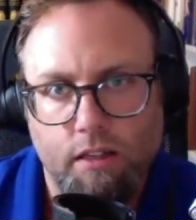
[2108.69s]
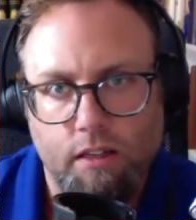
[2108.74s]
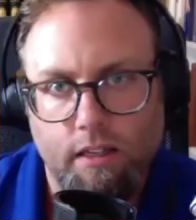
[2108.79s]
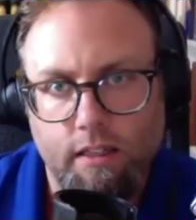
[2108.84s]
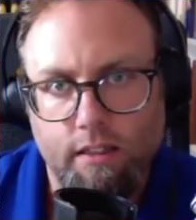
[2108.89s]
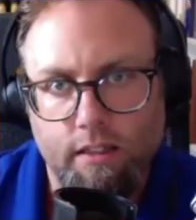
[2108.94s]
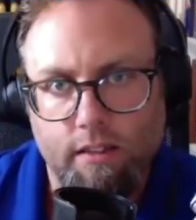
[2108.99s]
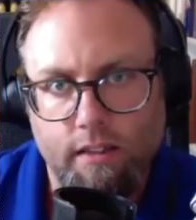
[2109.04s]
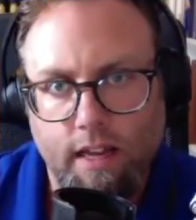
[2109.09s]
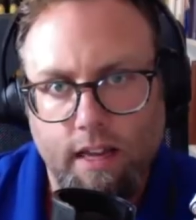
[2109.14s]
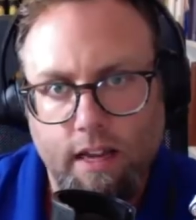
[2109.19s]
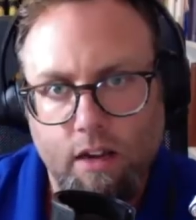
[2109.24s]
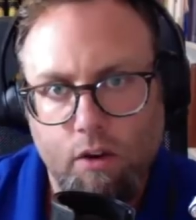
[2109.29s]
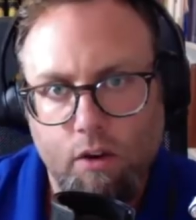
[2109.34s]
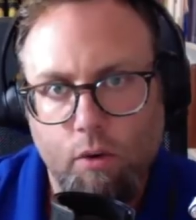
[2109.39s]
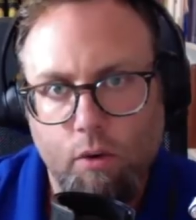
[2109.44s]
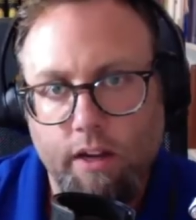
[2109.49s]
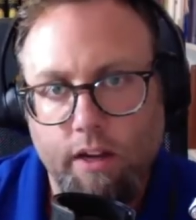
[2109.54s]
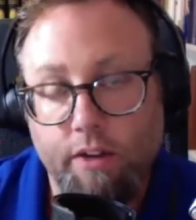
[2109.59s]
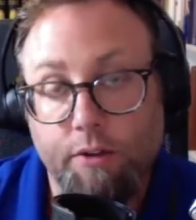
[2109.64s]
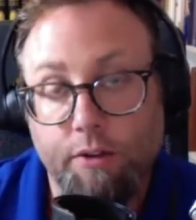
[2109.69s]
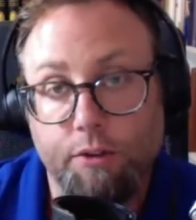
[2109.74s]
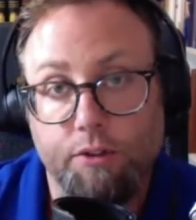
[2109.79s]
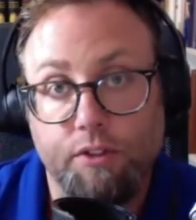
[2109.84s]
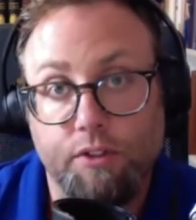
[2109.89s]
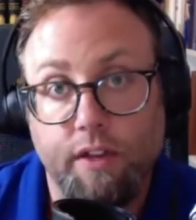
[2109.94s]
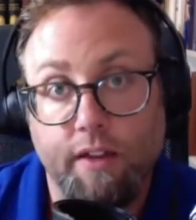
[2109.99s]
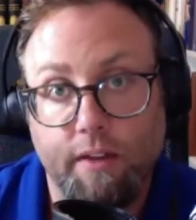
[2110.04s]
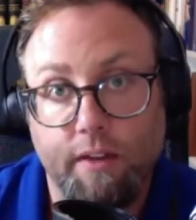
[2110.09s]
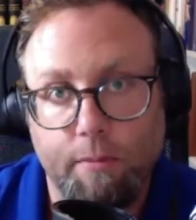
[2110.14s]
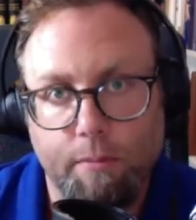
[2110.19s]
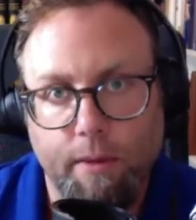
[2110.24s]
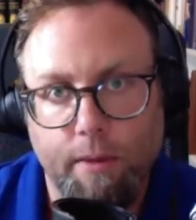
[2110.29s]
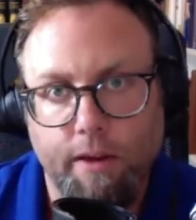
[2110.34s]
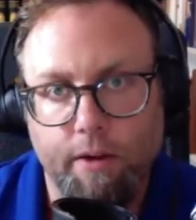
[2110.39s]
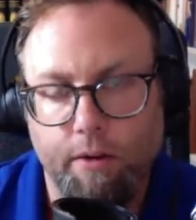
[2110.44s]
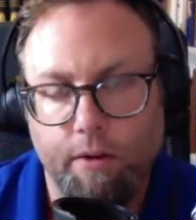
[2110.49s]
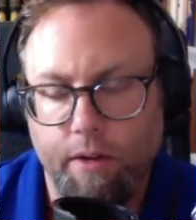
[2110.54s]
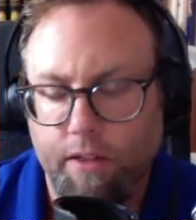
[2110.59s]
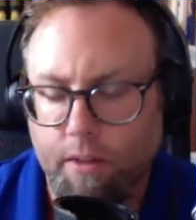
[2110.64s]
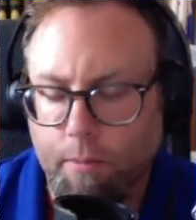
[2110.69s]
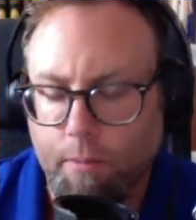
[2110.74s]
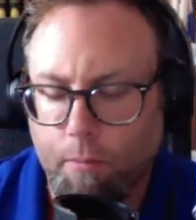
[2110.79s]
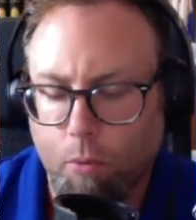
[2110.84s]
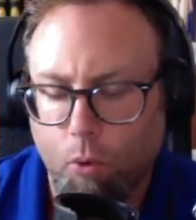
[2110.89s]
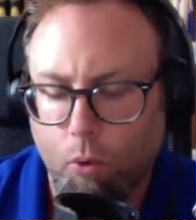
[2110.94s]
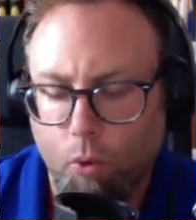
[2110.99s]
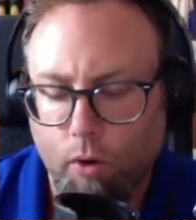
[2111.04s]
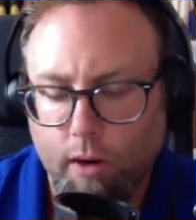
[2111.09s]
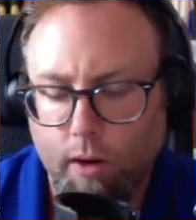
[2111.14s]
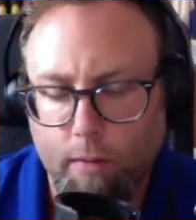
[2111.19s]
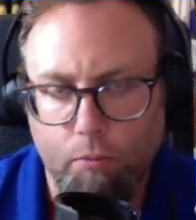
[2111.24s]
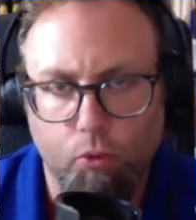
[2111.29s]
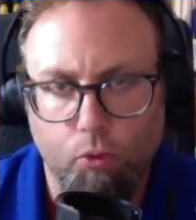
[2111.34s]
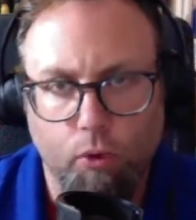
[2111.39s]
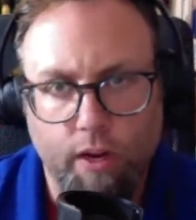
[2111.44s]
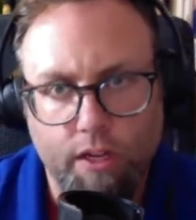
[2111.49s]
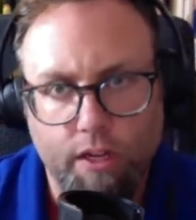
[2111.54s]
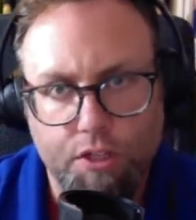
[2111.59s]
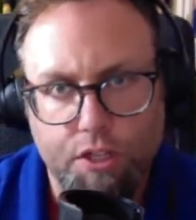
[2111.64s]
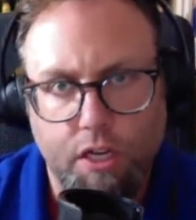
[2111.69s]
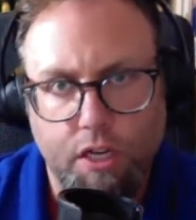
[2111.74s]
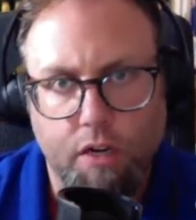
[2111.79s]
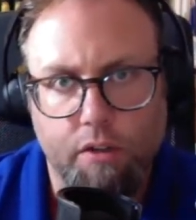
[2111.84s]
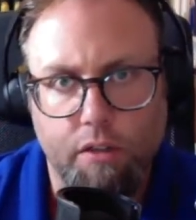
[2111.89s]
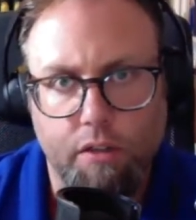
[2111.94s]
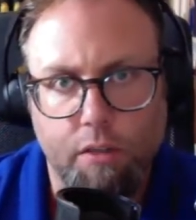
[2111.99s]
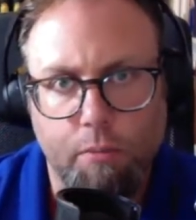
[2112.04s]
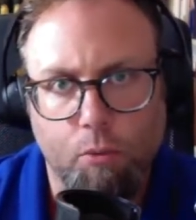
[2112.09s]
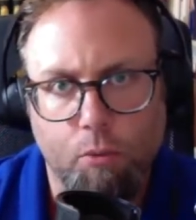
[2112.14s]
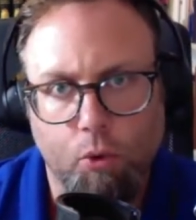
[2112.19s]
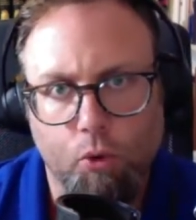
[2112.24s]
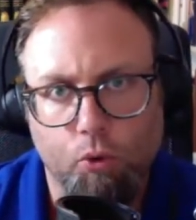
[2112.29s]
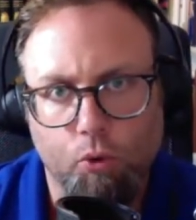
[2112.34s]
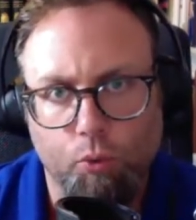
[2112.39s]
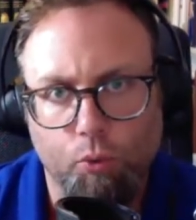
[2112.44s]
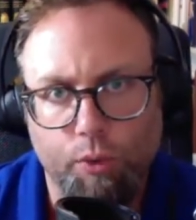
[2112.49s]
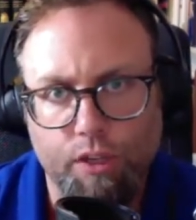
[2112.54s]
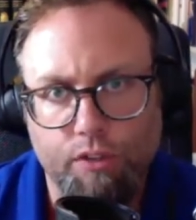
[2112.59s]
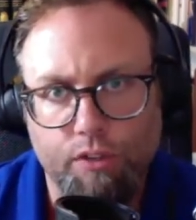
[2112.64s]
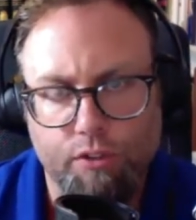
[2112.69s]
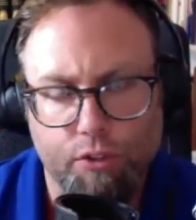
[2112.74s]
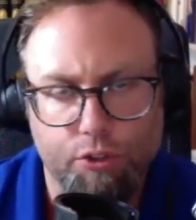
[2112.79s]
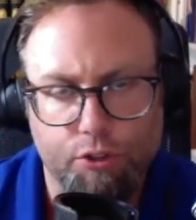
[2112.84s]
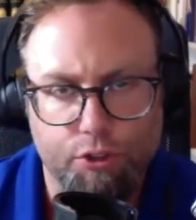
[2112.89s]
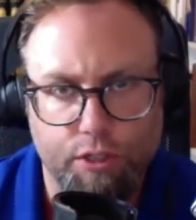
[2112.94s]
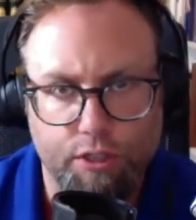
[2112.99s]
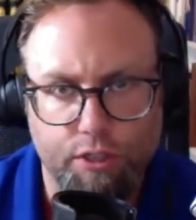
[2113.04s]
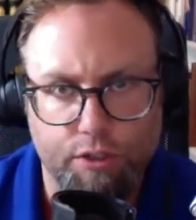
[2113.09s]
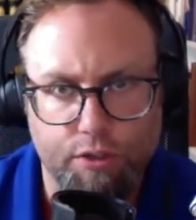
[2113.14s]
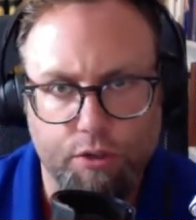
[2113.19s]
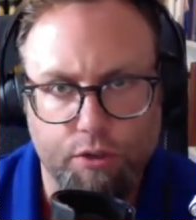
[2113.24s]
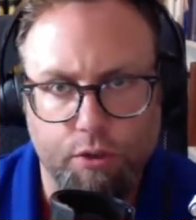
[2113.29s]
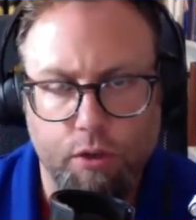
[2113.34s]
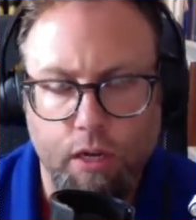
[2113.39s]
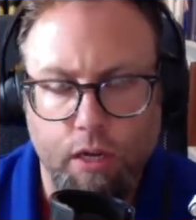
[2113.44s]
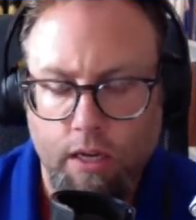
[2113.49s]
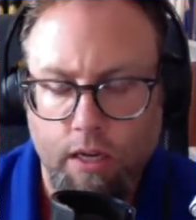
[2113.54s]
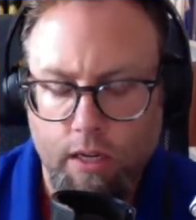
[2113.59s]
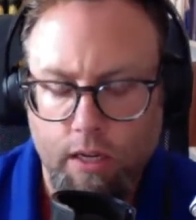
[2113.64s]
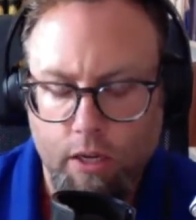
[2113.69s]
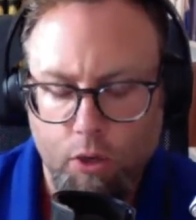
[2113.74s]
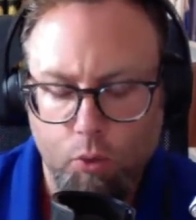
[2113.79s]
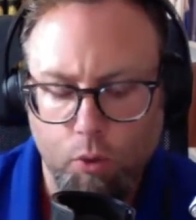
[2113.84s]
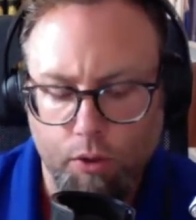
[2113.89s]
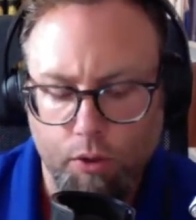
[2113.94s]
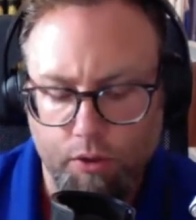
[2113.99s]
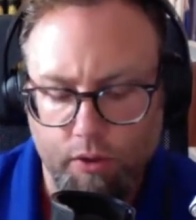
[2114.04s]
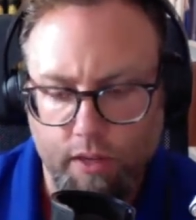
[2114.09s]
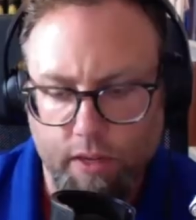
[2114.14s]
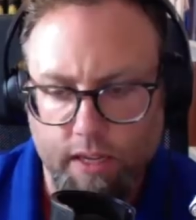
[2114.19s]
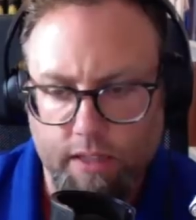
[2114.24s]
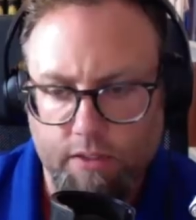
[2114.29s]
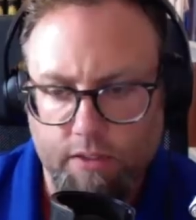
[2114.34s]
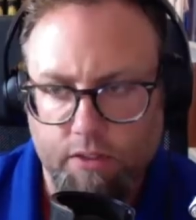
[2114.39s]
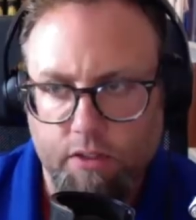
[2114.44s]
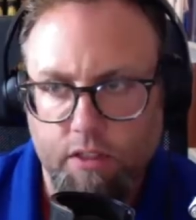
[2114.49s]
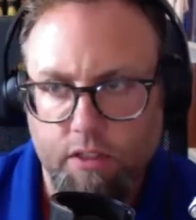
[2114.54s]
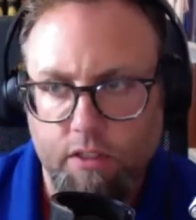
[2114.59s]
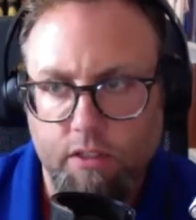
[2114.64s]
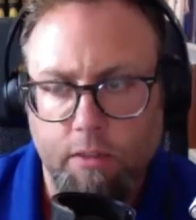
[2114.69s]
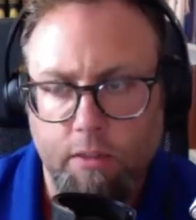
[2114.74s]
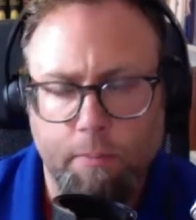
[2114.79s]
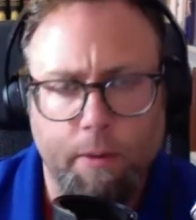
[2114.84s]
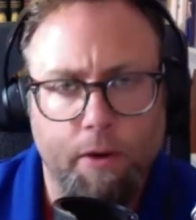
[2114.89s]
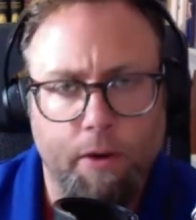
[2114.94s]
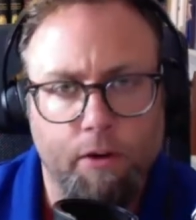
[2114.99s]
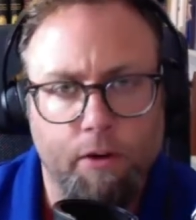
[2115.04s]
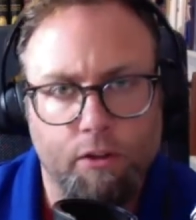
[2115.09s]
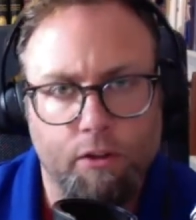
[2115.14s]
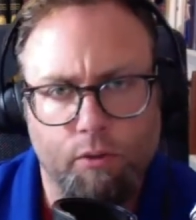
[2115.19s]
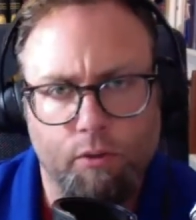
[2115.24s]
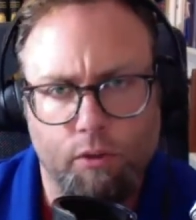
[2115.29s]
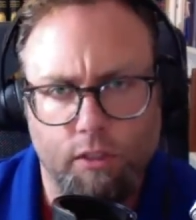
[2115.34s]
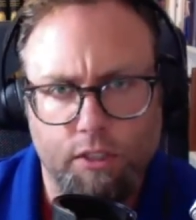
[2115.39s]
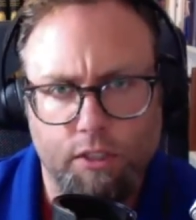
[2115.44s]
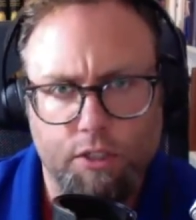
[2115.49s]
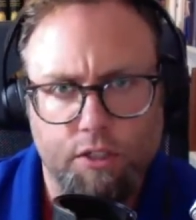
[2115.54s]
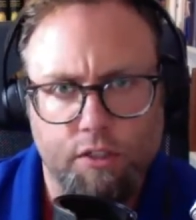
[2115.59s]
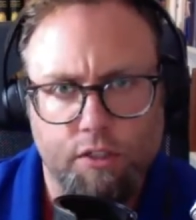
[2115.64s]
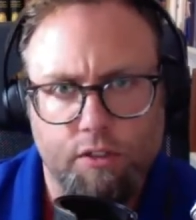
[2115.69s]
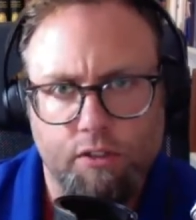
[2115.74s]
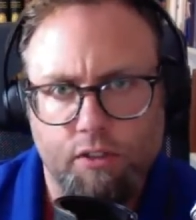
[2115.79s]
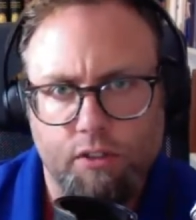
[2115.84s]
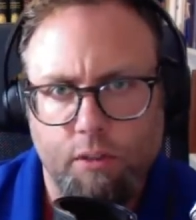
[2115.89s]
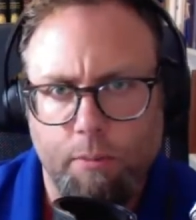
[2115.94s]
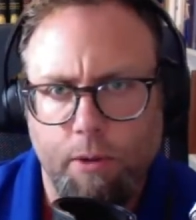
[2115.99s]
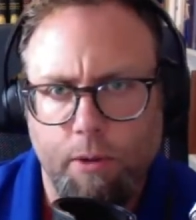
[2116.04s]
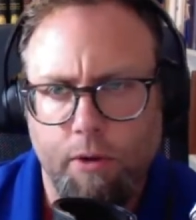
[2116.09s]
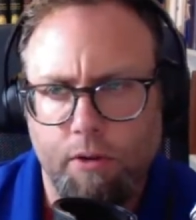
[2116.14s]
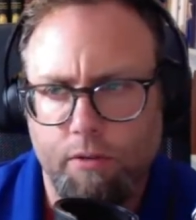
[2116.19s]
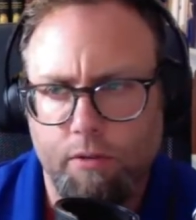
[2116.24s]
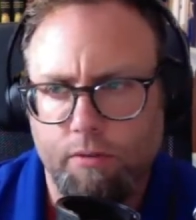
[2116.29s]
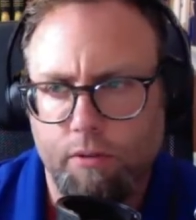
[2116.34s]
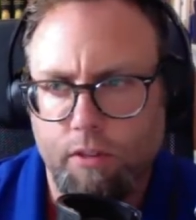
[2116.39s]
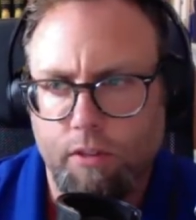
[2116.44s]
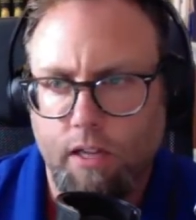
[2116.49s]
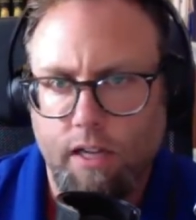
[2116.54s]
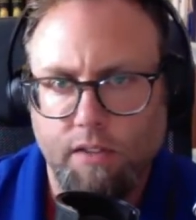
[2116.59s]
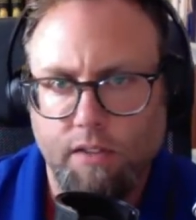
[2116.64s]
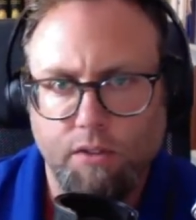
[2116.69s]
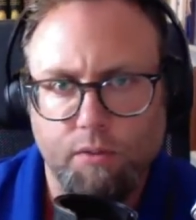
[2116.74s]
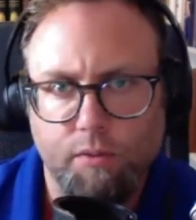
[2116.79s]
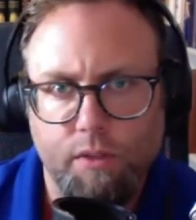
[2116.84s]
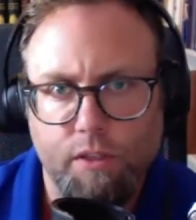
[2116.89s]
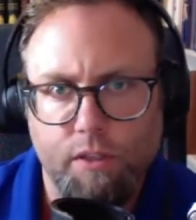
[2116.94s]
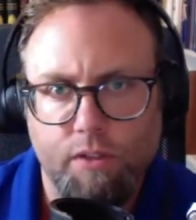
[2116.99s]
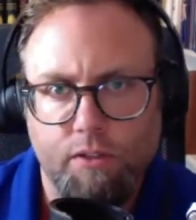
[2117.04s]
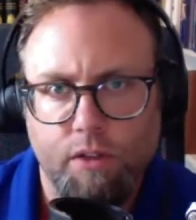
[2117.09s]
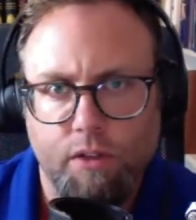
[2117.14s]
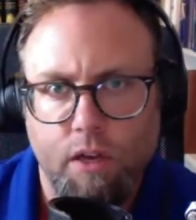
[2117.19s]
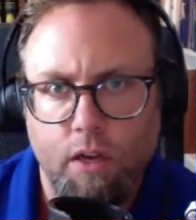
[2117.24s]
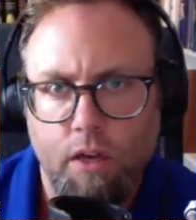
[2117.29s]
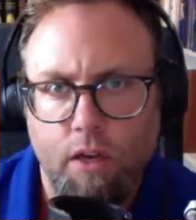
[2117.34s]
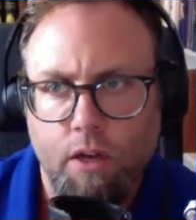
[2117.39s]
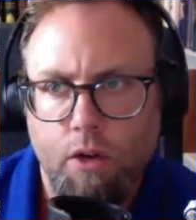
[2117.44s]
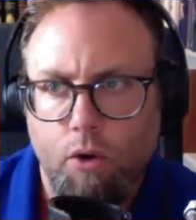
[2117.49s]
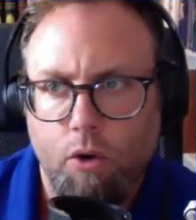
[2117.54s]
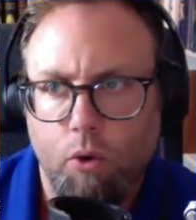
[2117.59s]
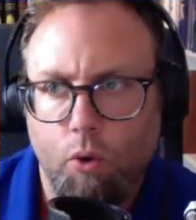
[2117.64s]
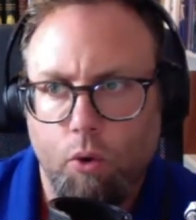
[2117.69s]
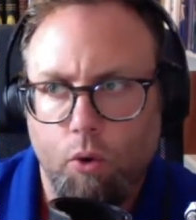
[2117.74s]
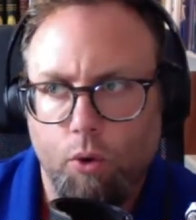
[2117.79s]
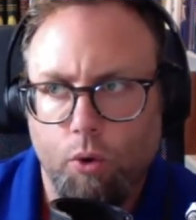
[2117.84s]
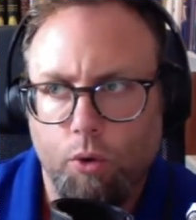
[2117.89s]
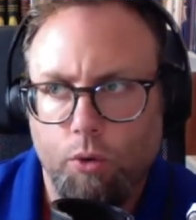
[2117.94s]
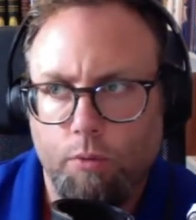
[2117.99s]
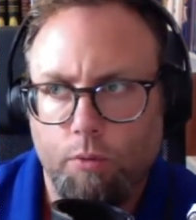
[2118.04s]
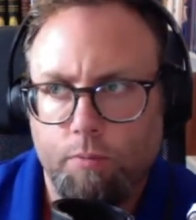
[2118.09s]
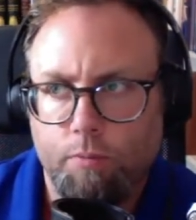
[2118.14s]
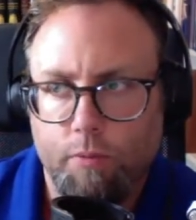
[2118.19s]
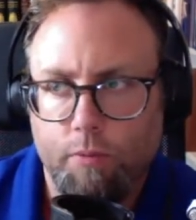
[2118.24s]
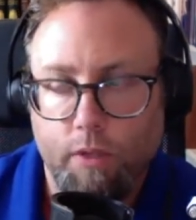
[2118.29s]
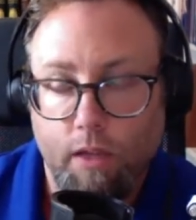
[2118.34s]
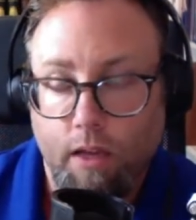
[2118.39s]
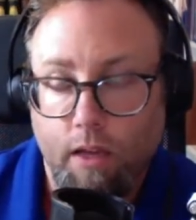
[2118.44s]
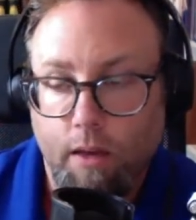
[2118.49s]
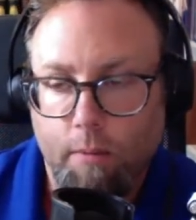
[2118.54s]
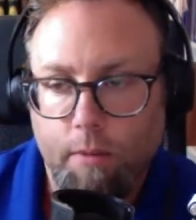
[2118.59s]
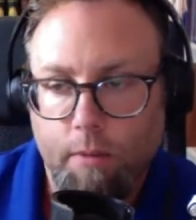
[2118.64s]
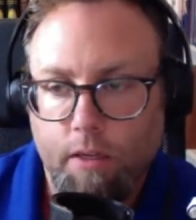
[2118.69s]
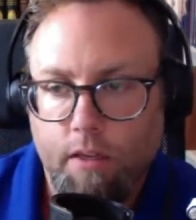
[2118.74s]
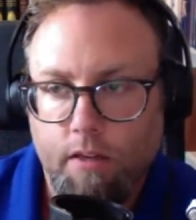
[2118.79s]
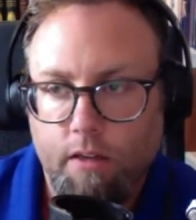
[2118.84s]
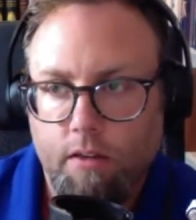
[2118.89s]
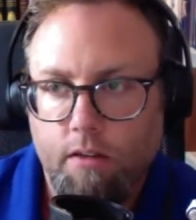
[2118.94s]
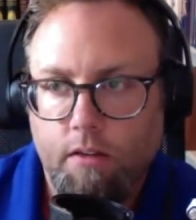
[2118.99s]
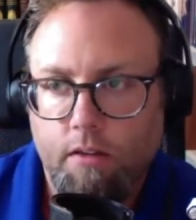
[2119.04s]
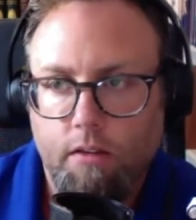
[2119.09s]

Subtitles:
And now I understand it better. And the more I branch out and the more research I do, whether that's in comparative religions, comparative philosophies, or I mean,